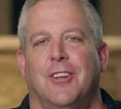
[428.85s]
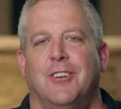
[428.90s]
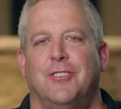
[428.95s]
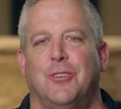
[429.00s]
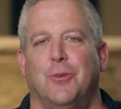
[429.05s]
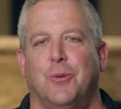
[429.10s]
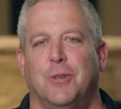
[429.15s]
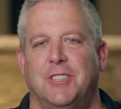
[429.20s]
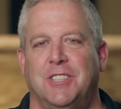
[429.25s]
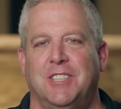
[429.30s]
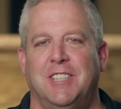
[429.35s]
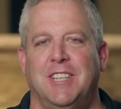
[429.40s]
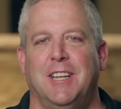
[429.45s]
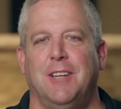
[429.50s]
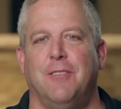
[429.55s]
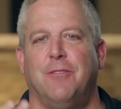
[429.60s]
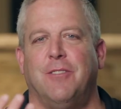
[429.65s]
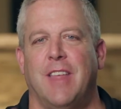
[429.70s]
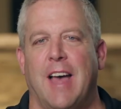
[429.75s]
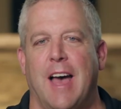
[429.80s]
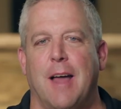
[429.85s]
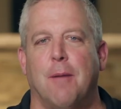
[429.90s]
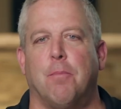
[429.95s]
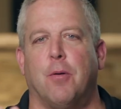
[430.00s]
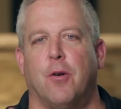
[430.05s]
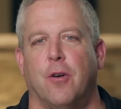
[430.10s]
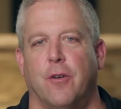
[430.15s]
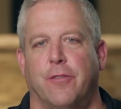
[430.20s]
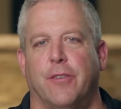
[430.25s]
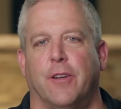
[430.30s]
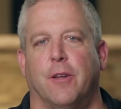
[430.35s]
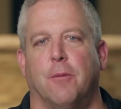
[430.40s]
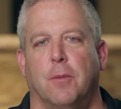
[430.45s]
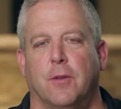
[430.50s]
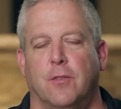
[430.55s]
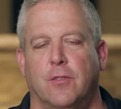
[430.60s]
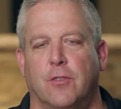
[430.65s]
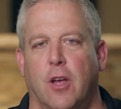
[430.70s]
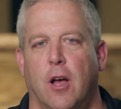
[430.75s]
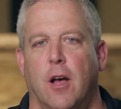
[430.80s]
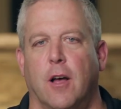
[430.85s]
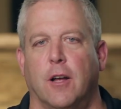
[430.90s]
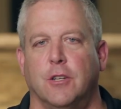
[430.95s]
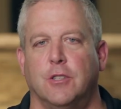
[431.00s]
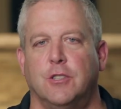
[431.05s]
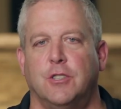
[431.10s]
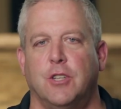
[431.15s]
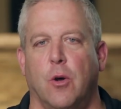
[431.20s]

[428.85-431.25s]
to achieve that perfect massage.